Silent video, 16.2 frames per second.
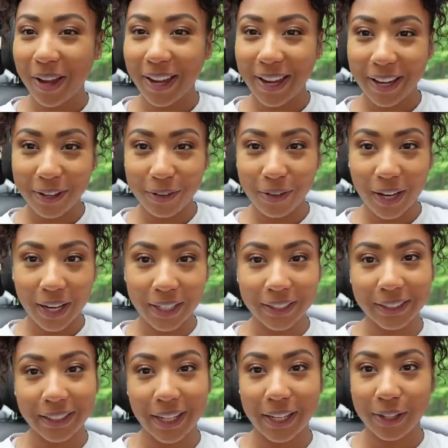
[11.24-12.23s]
hey you
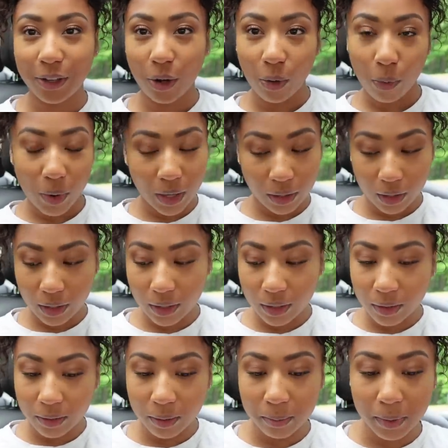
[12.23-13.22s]
guys and
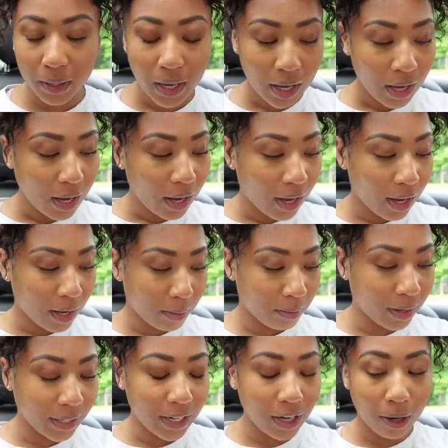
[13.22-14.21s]
welcome.
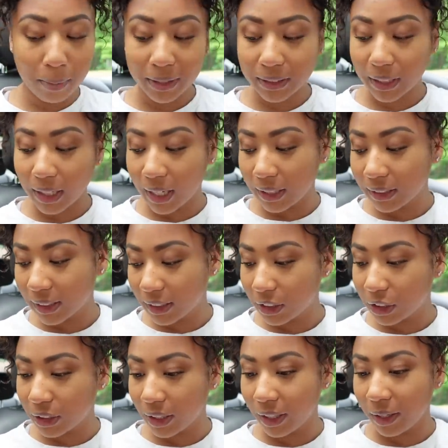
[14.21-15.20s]
Right now I'm about to head to the
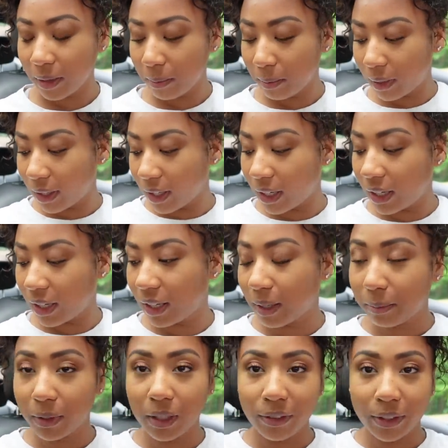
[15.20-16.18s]
gym and
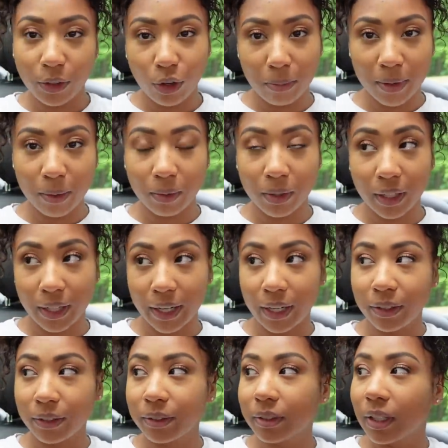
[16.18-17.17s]
I'm gonna record my
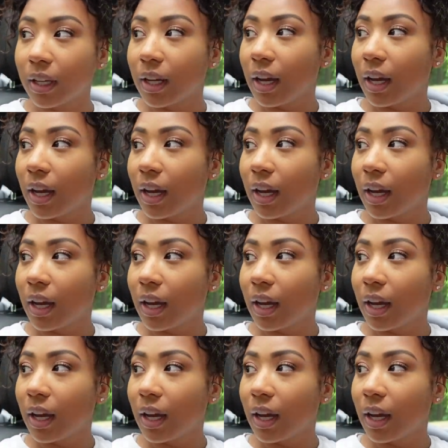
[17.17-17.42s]
workout.